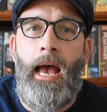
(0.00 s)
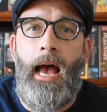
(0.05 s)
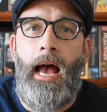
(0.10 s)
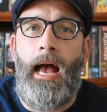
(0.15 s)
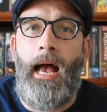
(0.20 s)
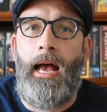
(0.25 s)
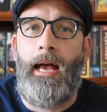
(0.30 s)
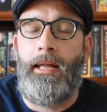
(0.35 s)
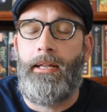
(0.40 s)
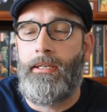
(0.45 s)

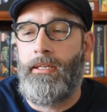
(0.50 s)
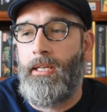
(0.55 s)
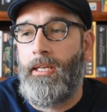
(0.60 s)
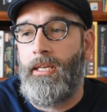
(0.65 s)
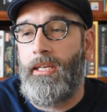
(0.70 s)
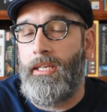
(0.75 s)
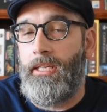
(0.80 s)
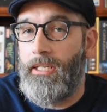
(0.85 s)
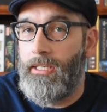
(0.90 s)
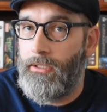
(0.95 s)
on
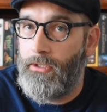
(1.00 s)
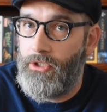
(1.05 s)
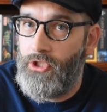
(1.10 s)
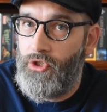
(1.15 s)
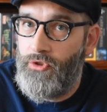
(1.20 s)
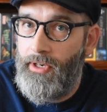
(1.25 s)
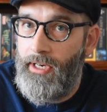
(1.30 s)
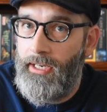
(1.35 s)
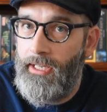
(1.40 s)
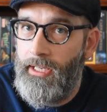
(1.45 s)

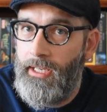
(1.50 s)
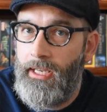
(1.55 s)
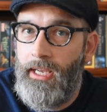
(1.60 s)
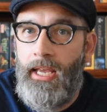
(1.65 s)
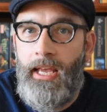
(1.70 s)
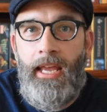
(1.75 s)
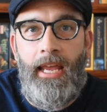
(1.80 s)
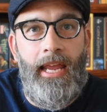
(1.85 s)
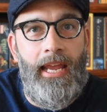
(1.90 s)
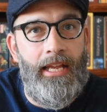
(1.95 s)
illustrating
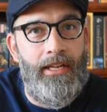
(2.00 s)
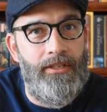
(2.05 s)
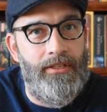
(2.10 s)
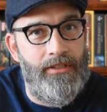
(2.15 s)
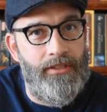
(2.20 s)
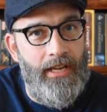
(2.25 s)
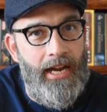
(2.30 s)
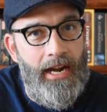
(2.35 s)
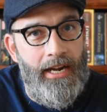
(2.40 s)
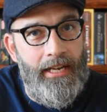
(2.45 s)
and
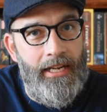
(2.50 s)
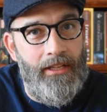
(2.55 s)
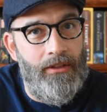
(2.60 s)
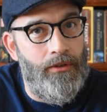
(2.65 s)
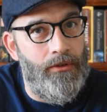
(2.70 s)
designing.